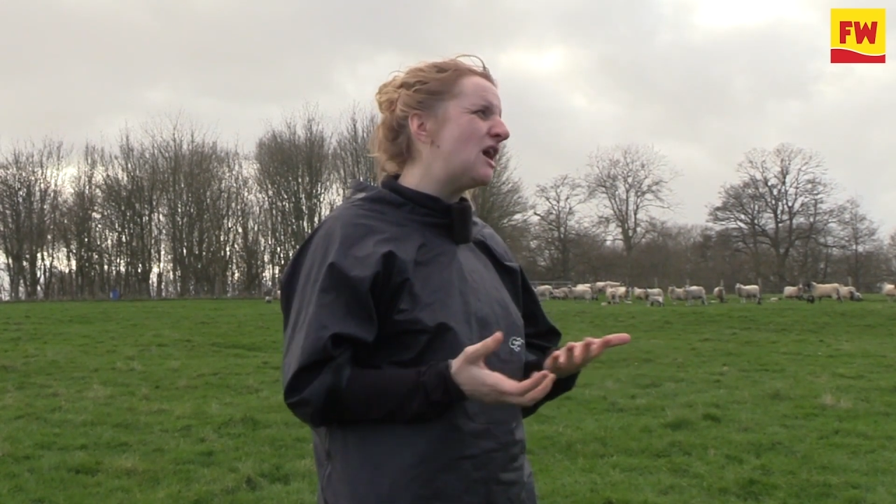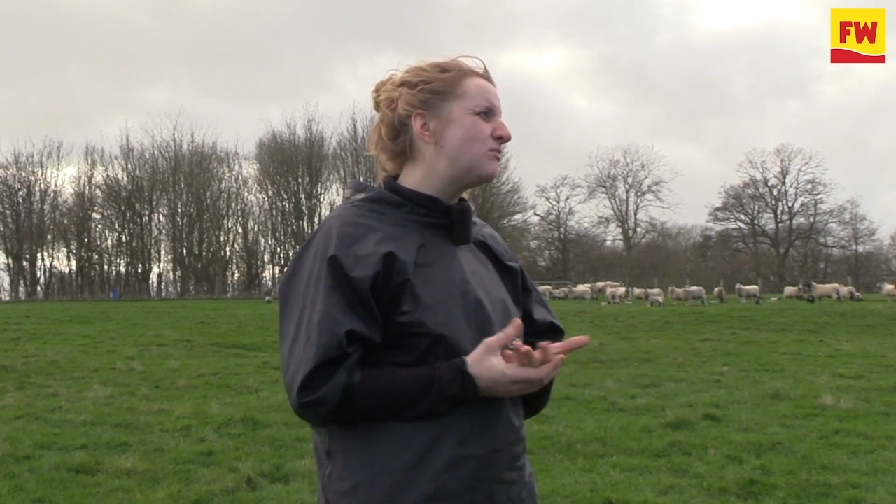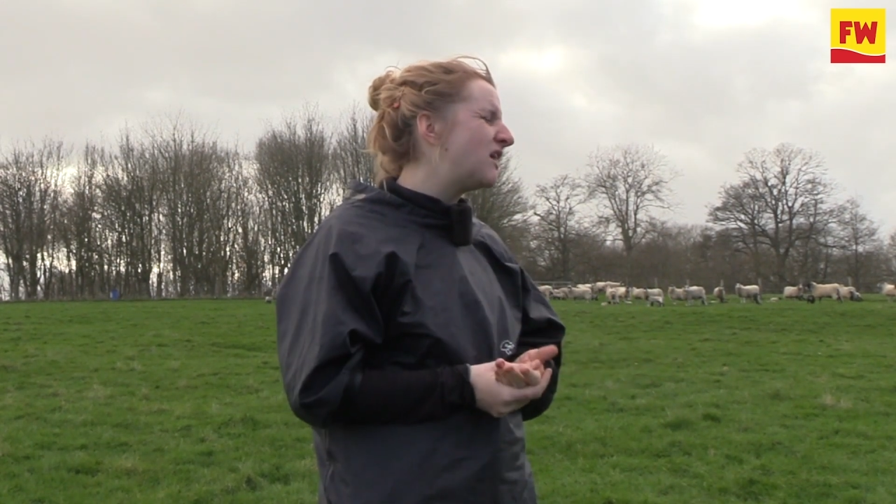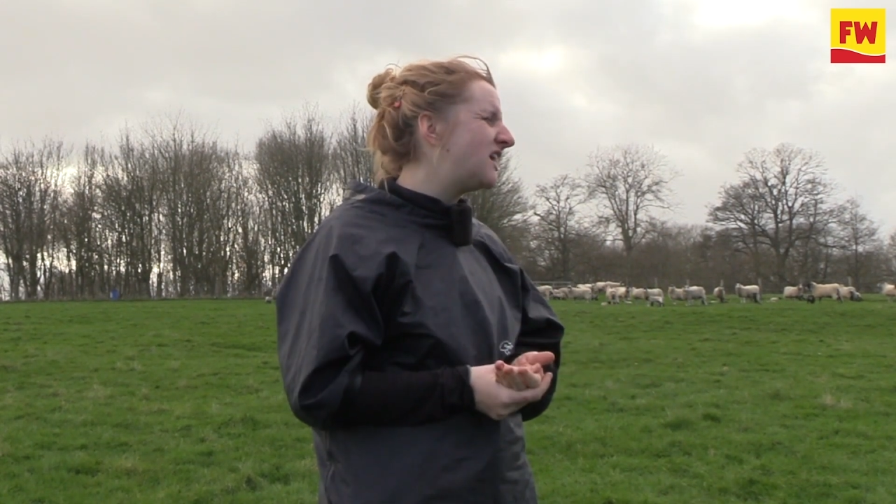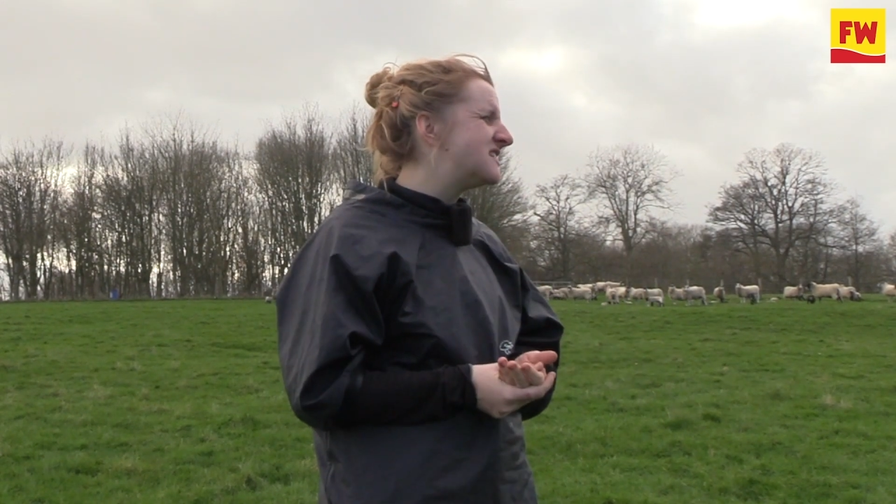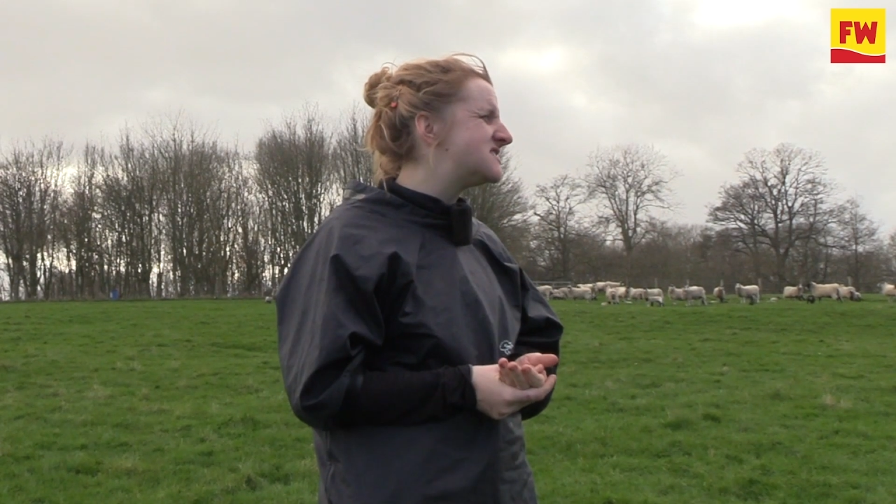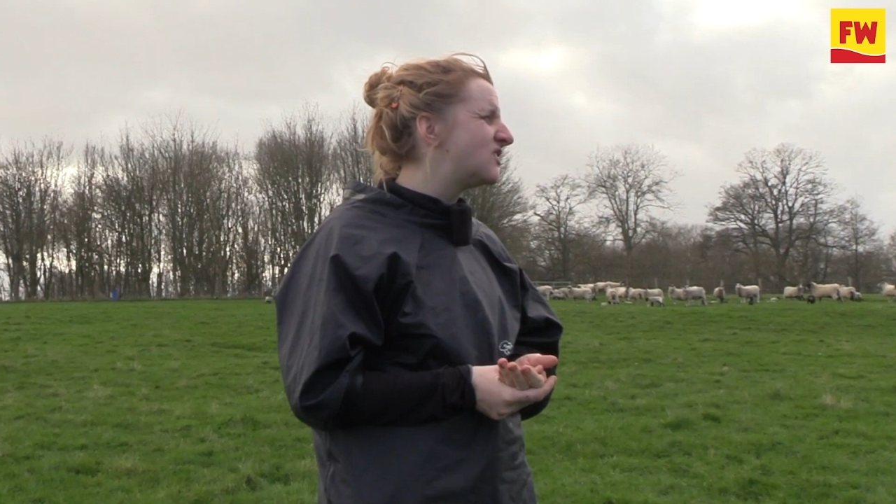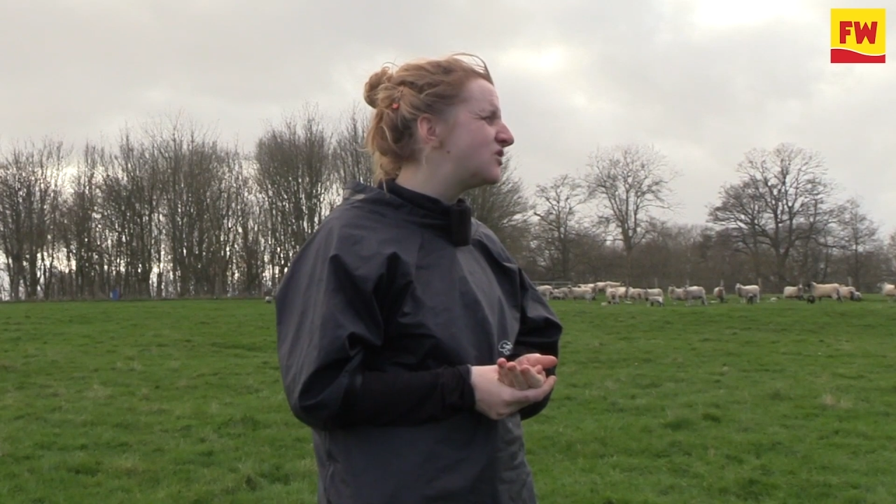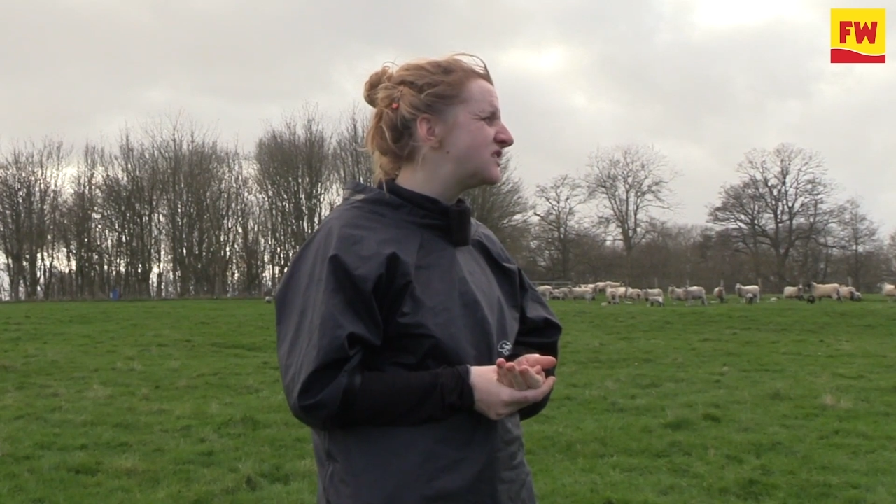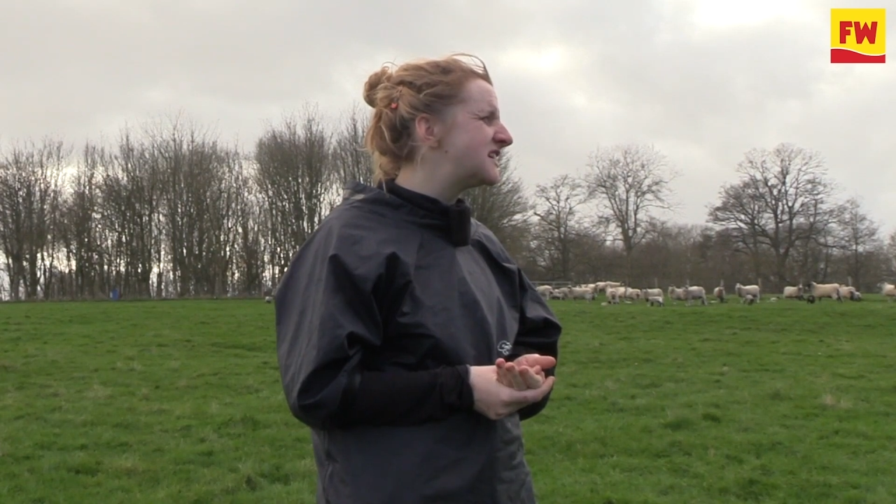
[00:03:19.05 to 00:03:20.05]
outbreak is a
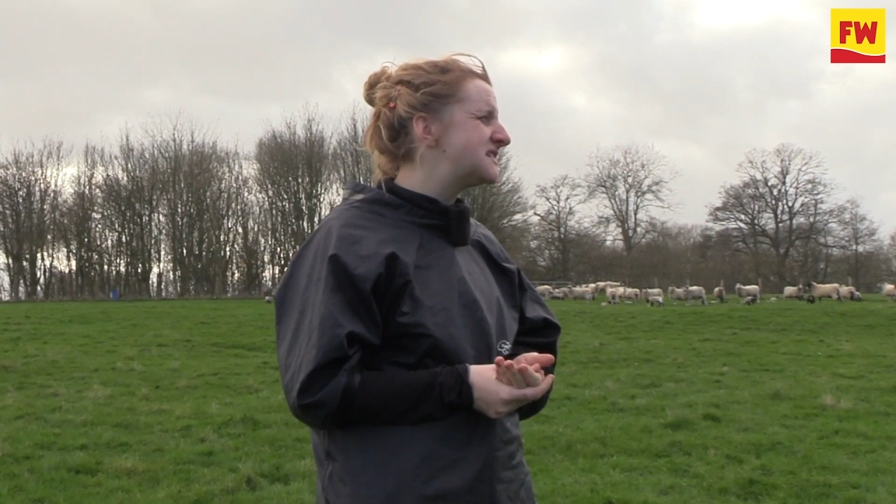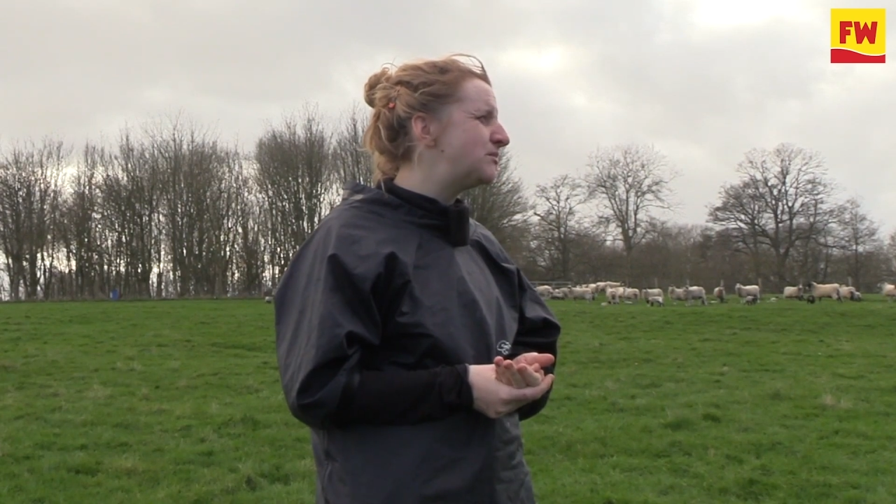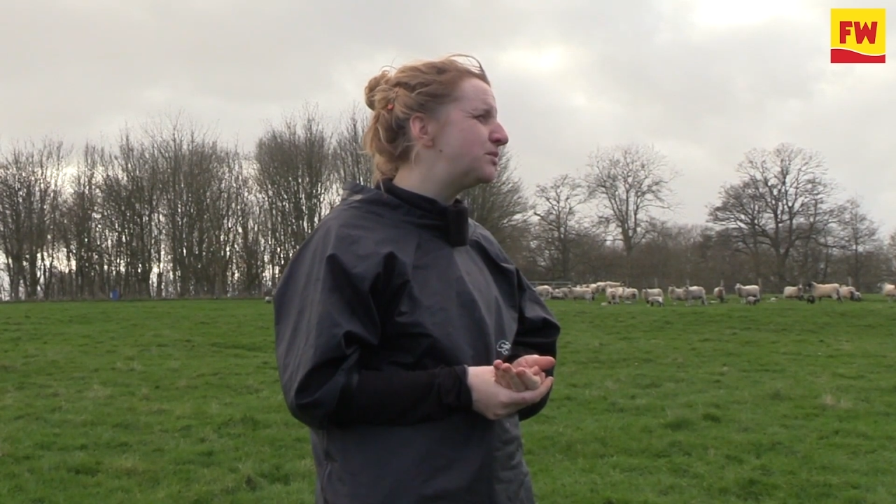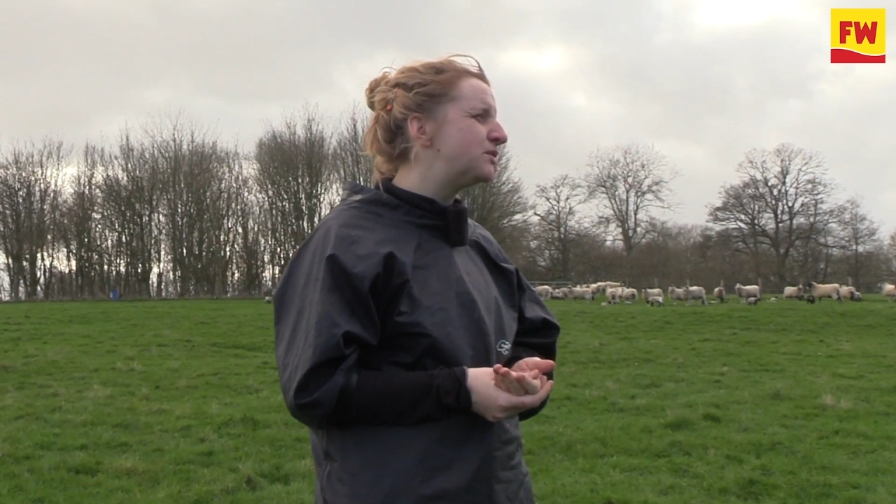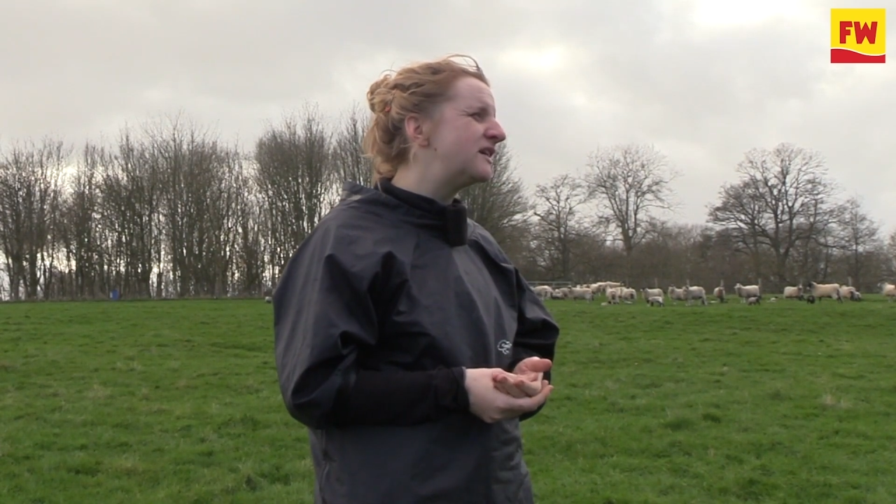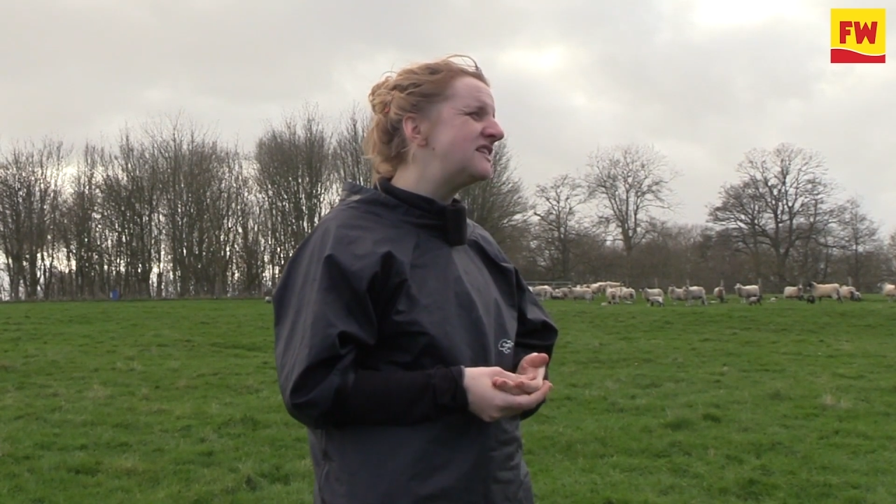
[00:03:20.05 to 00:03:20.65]
good example,